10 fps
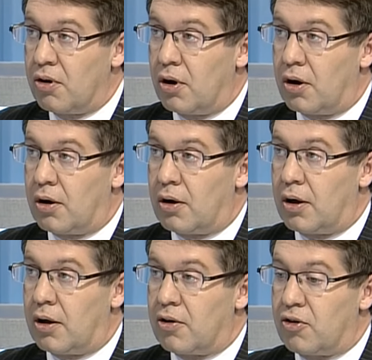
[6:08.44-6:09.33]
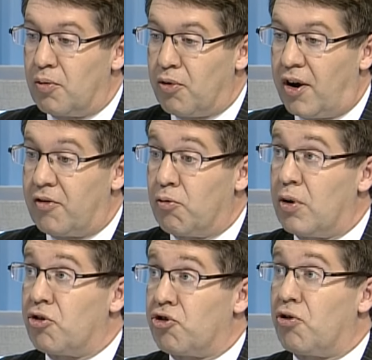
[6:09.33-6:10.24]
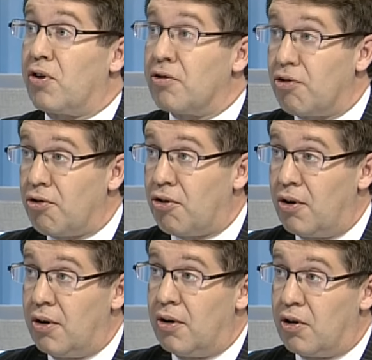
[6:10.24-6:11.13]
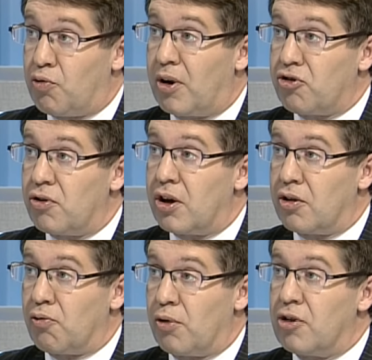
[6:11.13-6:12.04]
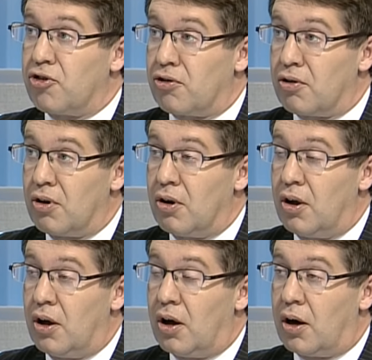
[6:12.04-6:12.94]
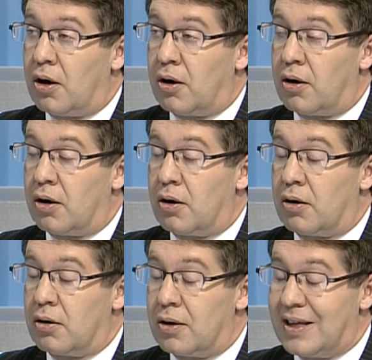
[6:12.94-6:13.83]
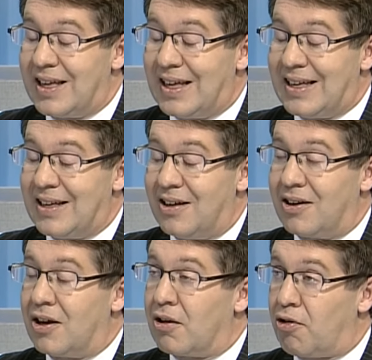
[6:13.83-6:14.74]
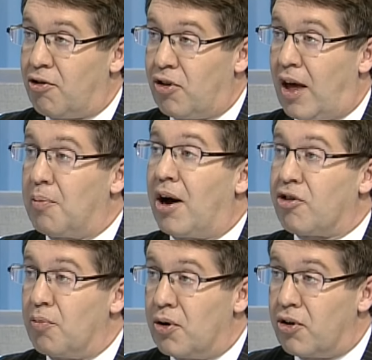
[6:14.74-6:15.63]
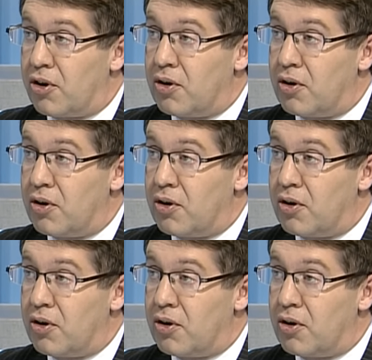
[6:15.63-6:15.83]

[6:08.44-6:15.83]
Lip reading: And to provide reassurance, especially in the region, against that possibility.